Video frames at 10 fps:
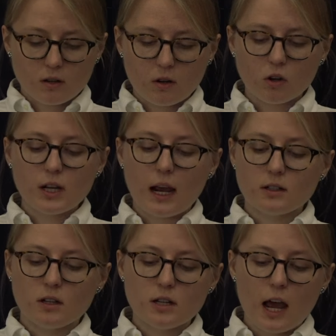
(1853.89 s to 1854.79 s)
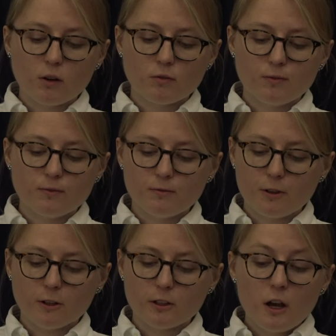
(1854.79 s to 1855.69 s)
conduct an attack on
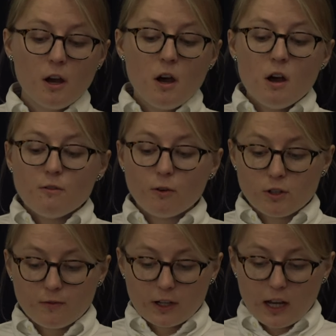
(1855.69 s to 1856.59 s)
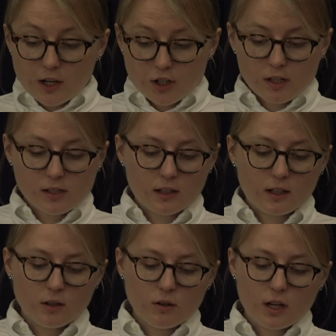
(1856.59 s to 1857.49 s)
field fortifications,
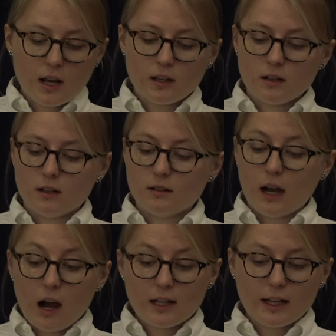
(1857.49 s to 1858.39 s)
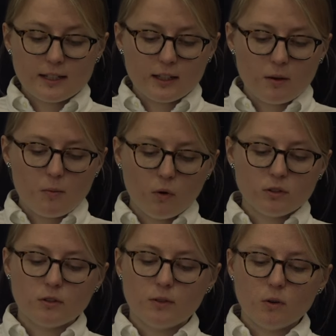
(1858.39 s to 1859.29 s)
including highlighting the
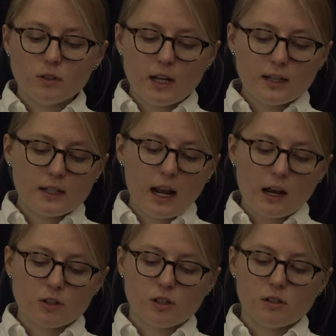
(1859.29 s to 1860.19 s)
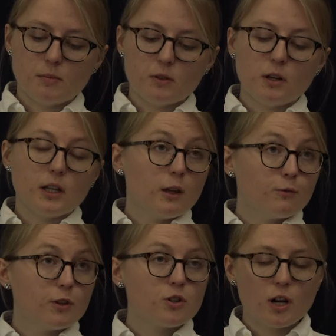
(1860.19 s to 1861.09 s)
importance of coordinating actions between
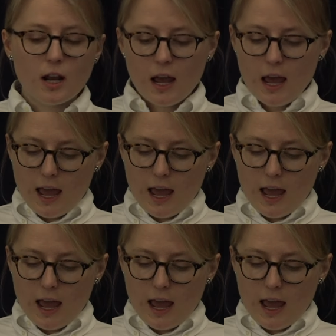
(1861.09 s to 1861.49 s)
infantry